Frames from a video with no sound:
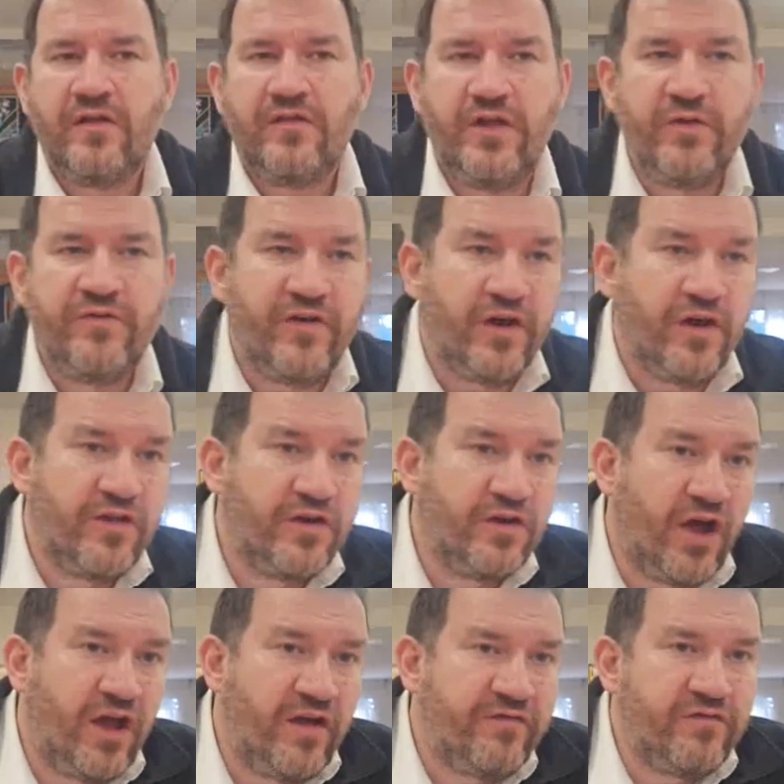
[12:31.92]
That you follow the
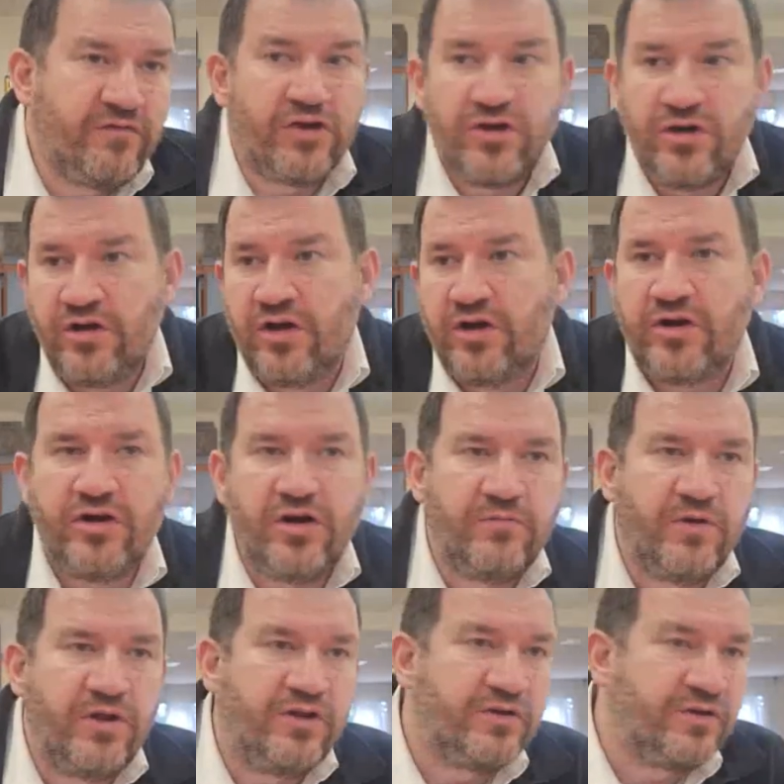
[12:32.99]
knife, l'kula,
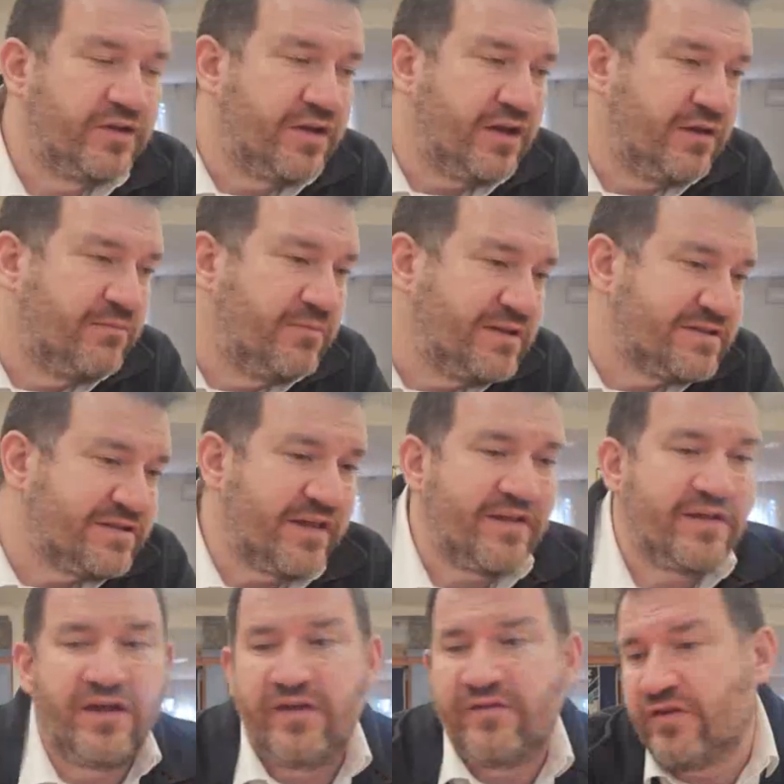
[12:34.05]
l'chumra, you can kill him inside
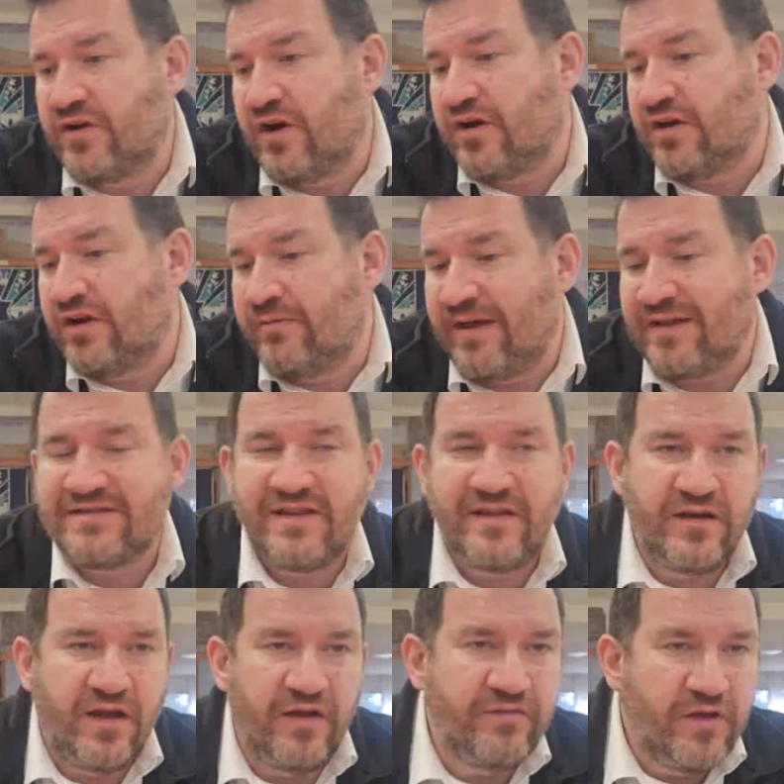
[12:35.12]
the knife, you can't kill him outside
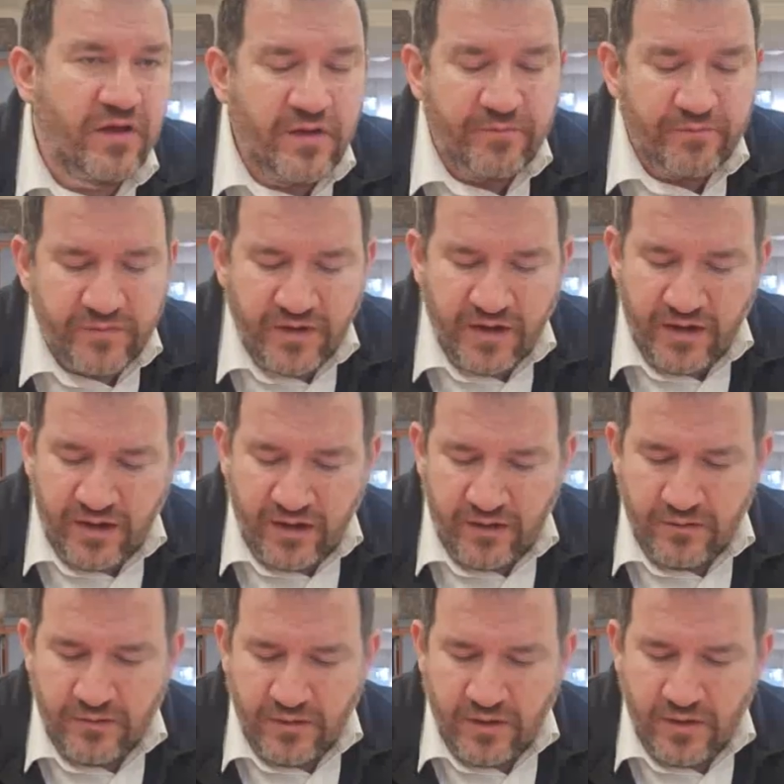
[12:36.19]
the knife.
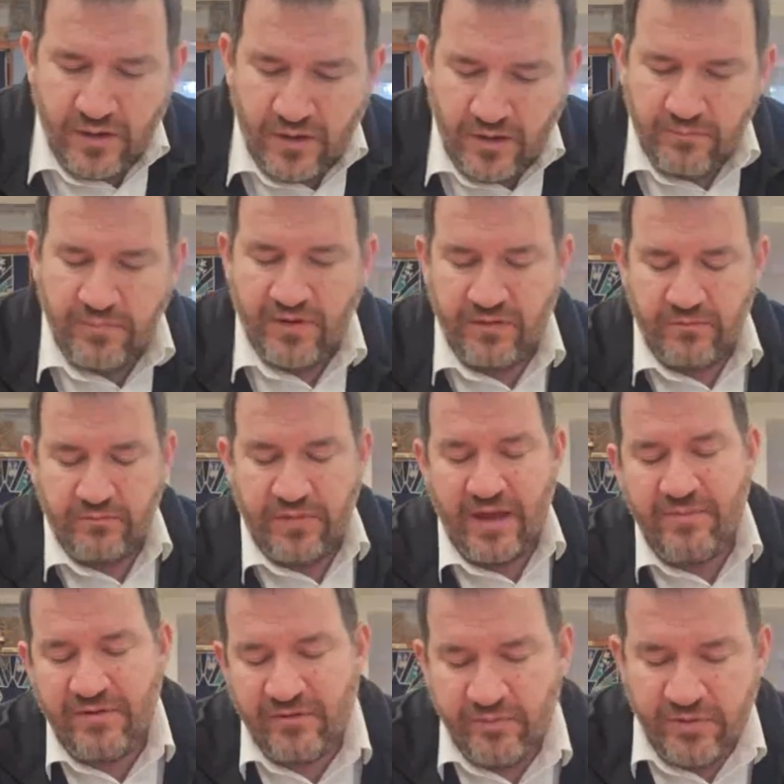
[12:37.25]
But
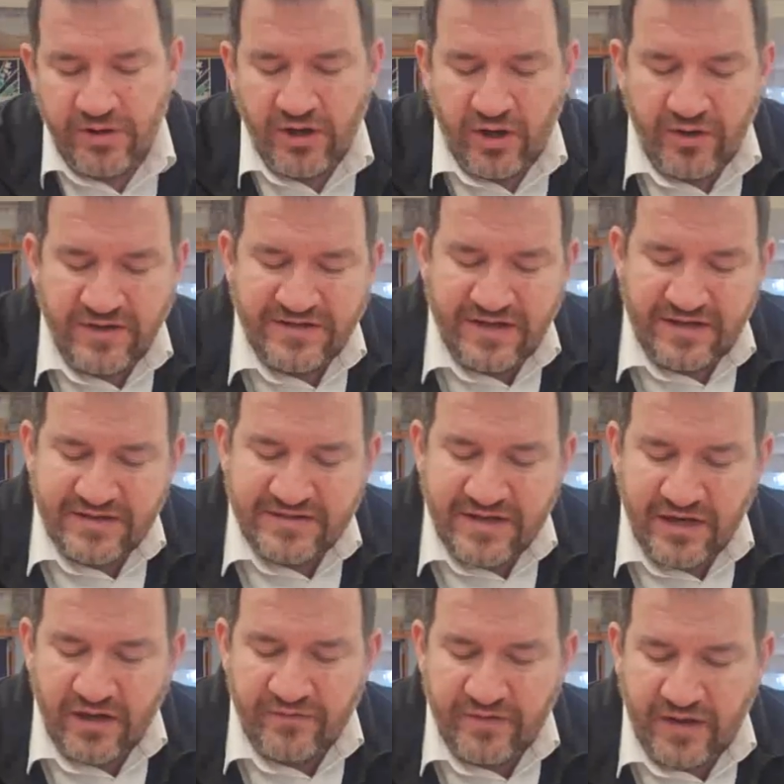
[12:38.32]
maybe Rabbi Yehuda only said his
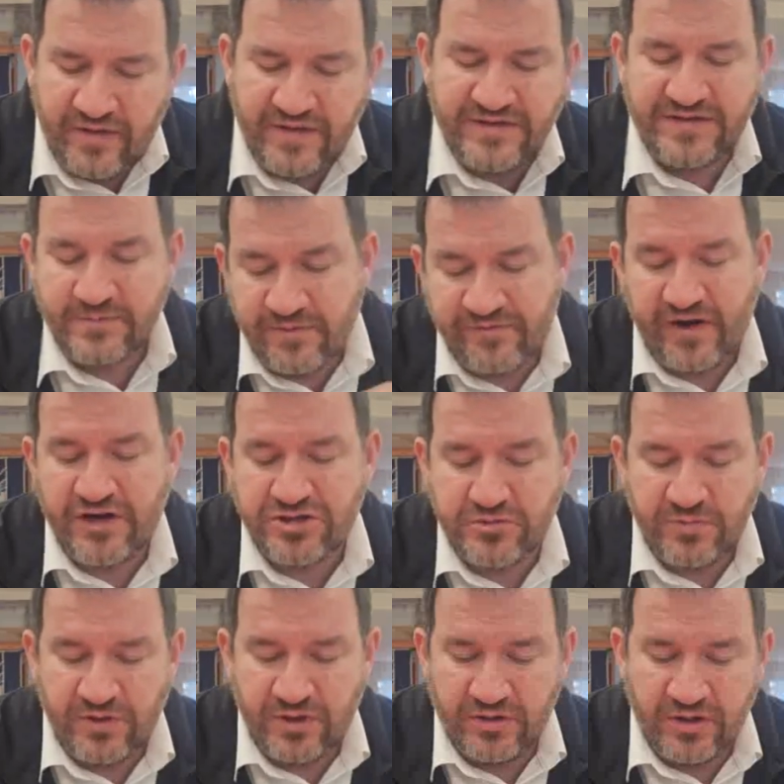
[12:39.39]
din over here. This is Beferish
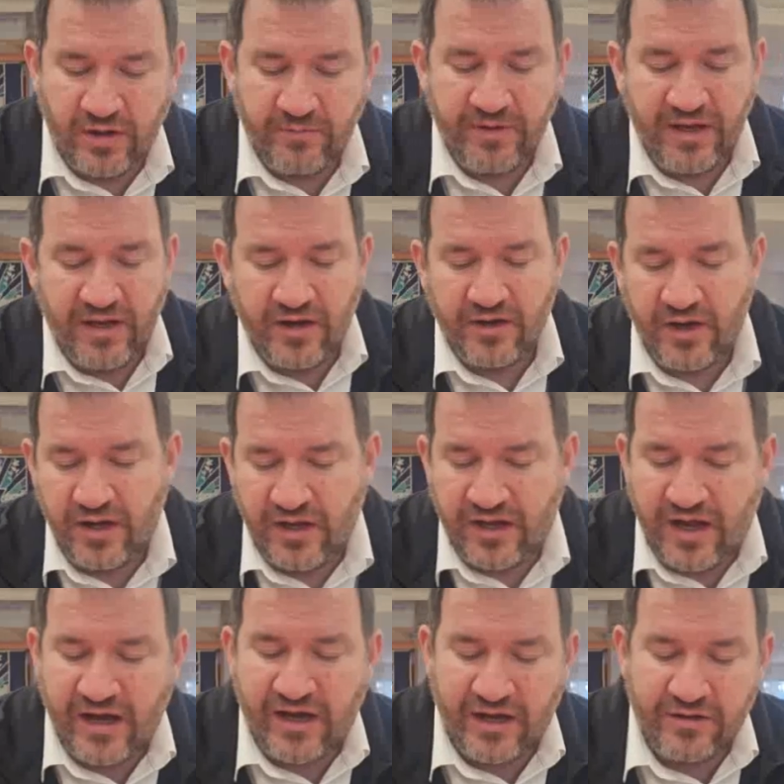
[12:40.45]
Rabbi Yehuda, but ilan
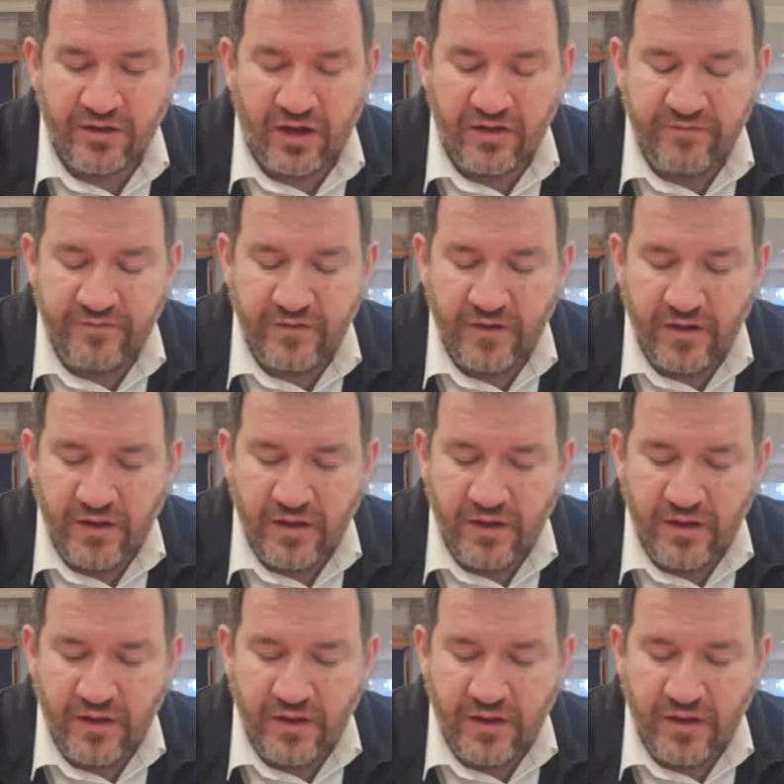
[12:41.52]
ha'lechacha knife.